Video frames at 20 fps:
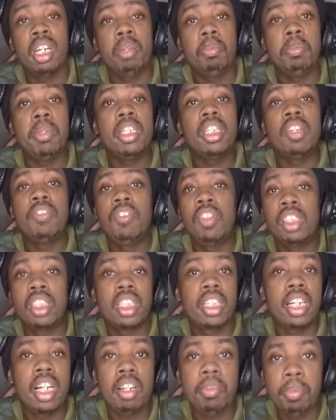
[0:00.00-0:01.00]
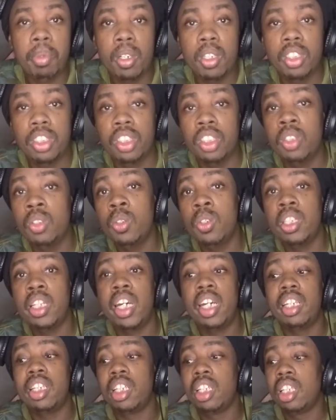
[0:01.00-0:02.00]
metaphysical person, you know
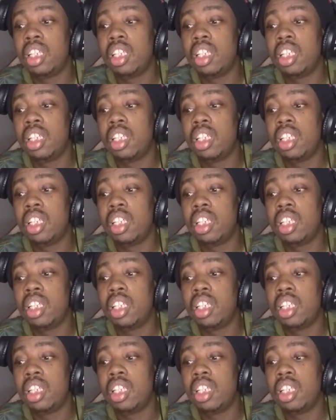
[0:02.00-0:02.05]
that